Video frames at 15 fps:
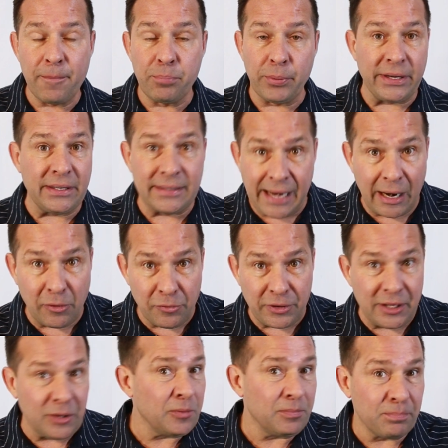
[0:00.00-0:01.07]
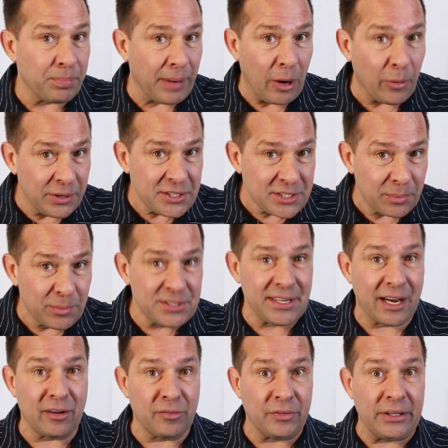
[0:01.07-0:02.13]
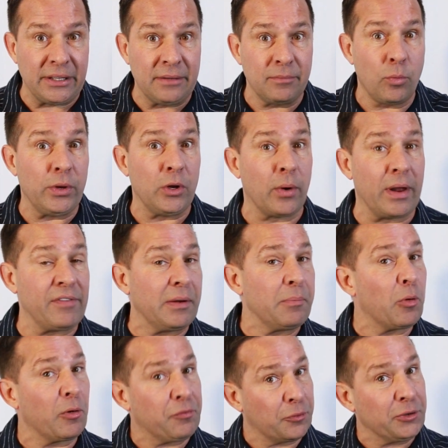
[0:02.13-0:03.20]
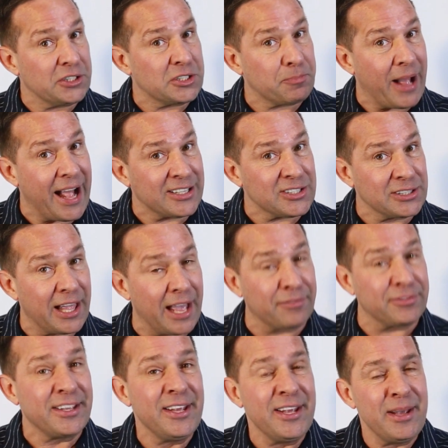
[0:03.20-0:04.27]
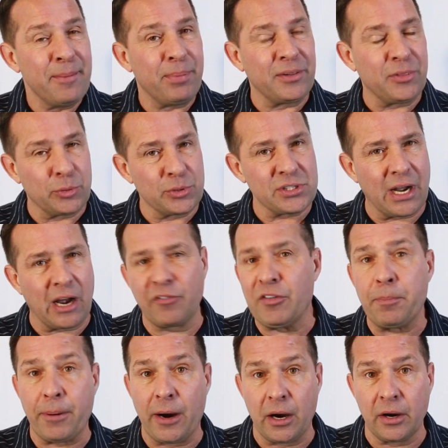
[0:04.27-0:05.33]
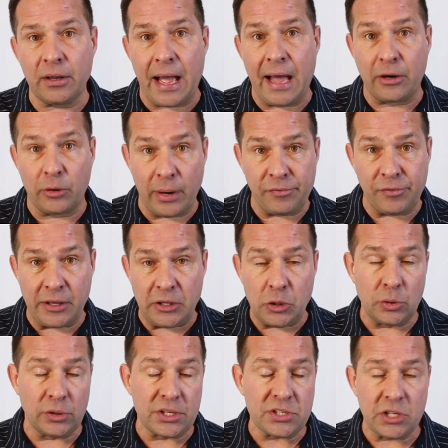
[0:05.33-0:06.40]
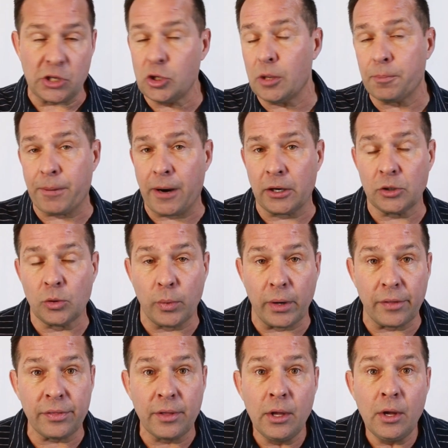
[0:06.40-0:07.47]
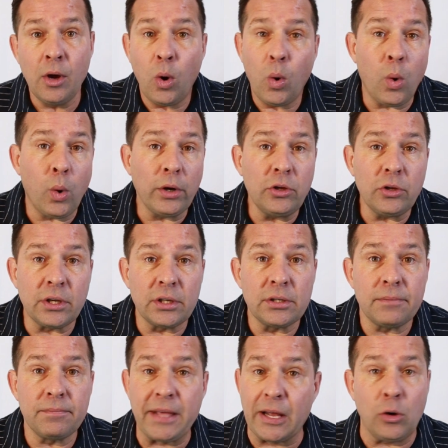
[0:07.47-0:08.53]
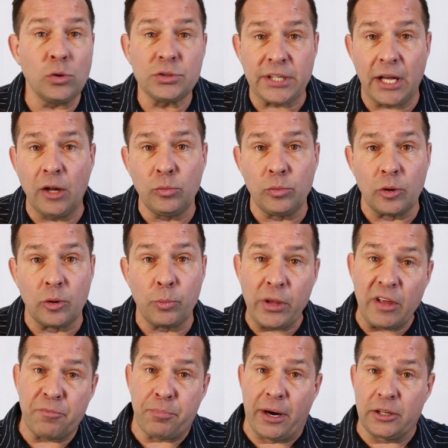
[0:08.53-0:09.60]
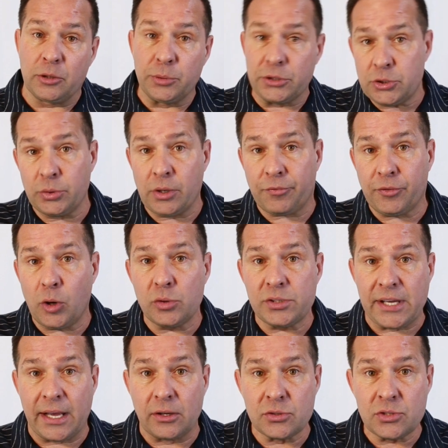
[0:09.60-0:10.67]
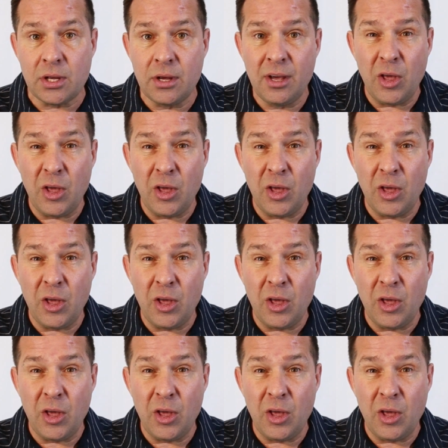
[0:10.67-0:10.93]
bringing an RV, borrowing someone's RV. We don't have any more free spots left, but there is an RV park on our FAQ list that you can partner with. Or you can get a hotel room. We have partnered with 2 different hotels.